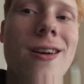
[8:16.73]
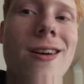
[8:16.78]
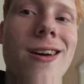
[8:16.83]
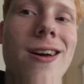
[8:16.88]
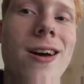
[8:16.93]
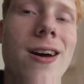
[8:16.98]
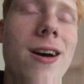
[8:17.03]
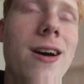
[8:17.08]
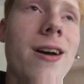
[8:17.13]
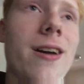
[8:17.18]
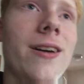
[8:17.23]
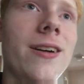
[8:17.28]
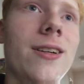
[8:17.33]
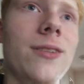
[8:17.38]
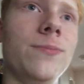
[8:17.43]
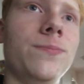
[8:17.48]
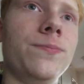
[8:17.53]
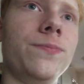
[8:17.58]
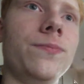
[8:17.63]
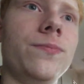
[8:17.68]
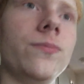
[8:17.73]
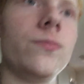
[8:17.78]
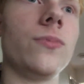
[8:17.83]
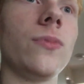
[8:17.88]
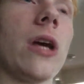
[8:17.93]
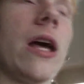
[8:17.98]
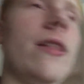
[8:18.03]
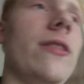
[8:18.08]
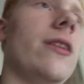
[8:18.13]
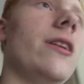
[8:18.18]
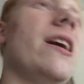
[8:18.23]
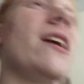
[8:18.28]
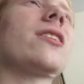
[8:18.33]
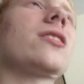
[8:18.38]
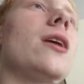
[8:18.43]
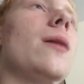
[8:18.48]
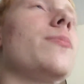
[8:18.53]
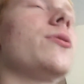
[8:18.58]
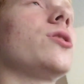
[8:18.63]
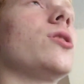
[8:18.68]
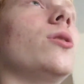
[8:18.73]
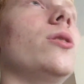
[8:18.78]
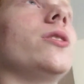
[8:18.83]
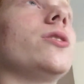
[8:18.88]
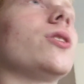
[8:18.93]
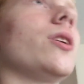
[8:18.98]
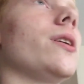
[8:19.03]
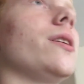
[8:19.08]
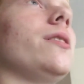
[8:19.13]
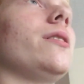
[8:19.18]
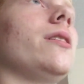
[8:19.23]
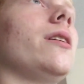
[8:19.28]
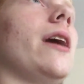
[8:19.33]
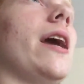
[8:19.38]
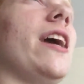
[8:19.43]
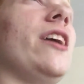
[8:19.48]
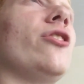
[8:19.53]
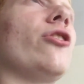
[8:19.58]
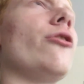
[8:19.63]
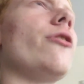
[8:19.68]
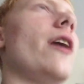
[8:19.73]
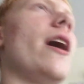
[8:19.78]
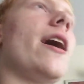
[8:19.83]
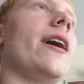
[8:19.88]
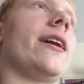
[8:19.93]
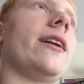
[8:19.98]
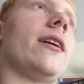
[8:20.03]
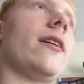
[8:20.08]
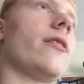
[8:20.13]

Uh, and the next episode is like 8 or 9,